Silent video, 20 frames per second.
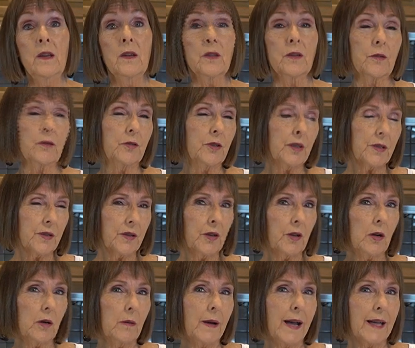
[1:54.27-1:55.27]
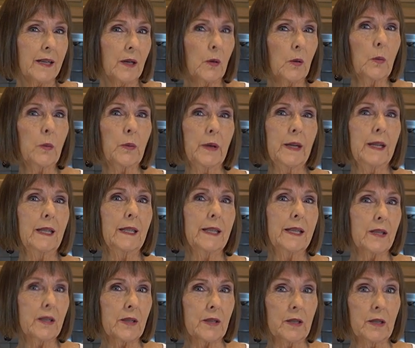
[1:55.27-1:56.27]
So just go at it
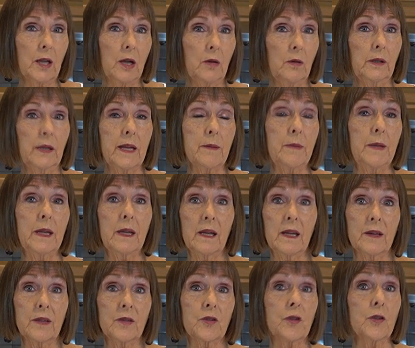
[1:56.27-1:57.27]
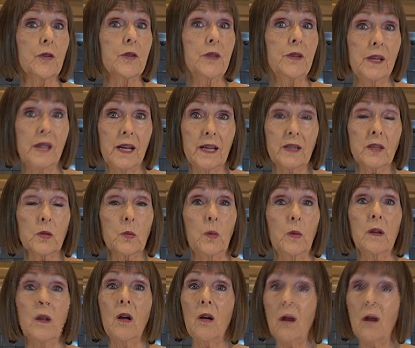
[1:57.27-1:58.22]
really slowly because your nuts will